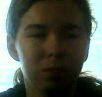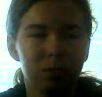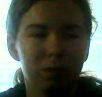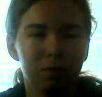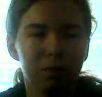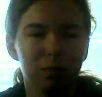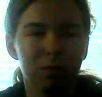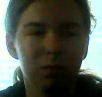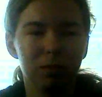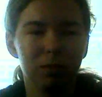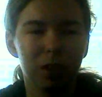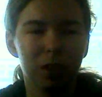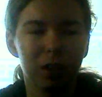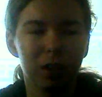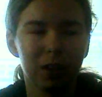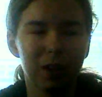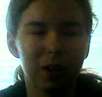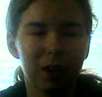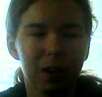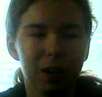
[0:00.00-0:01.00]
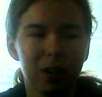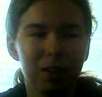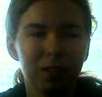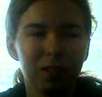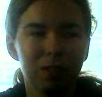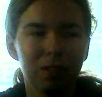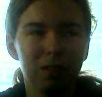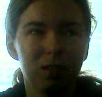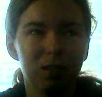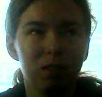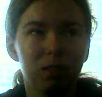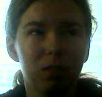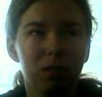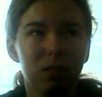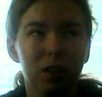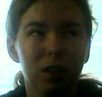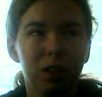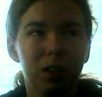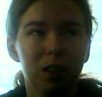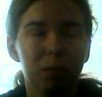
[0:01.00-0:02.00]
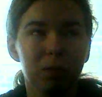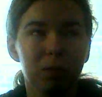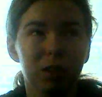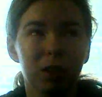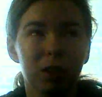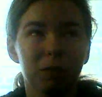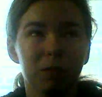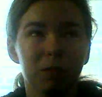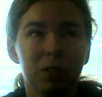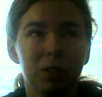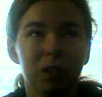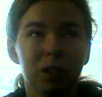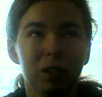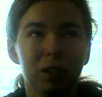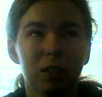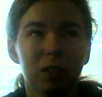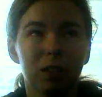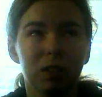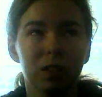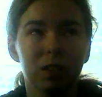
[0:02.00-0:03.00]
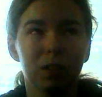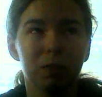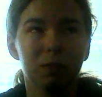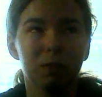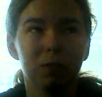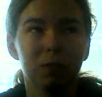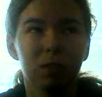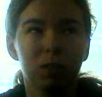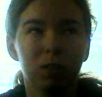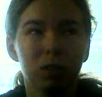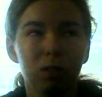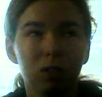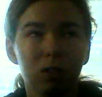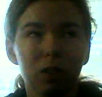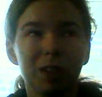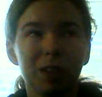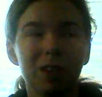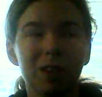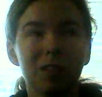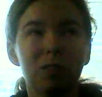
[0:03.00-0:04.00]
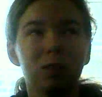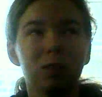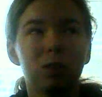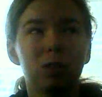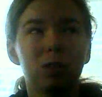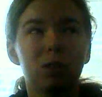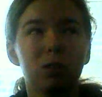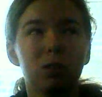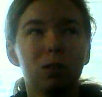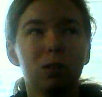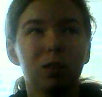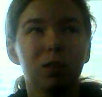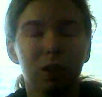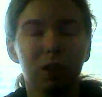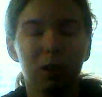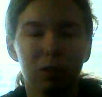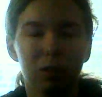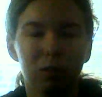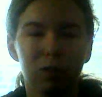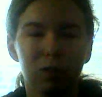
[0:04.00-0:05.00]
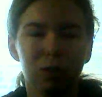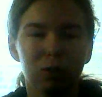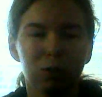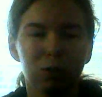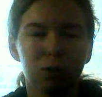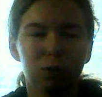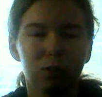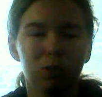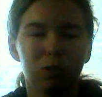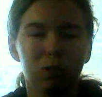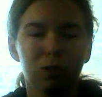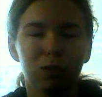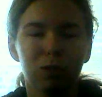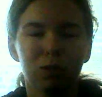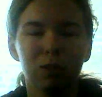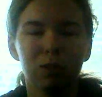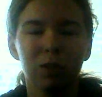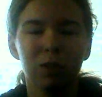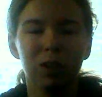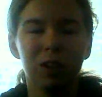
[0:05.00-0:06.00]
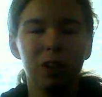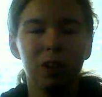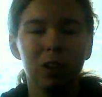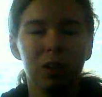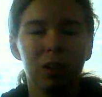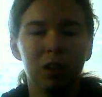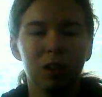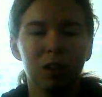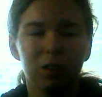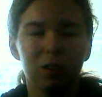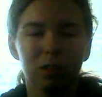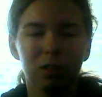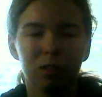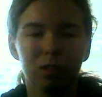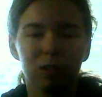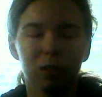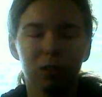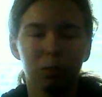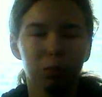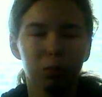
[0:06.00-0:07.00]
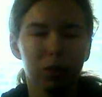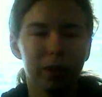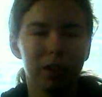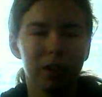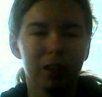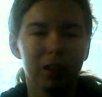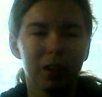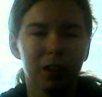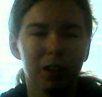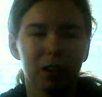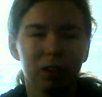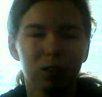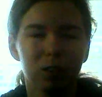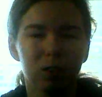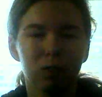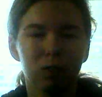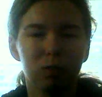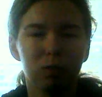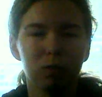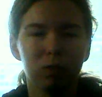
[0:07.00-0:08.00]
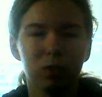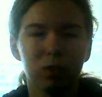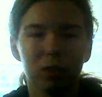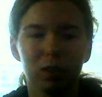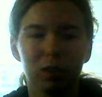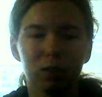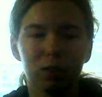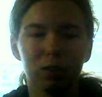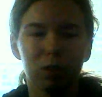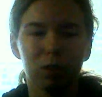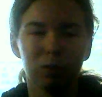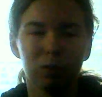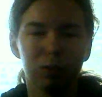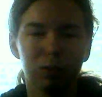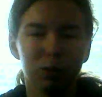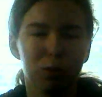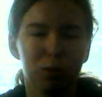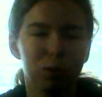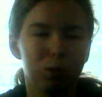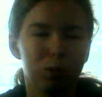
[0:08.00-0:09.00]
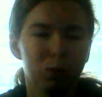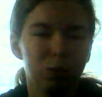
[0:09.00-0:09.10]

I had epilepsy since I was three, going to school. You're gonna probably ask, do you go to school?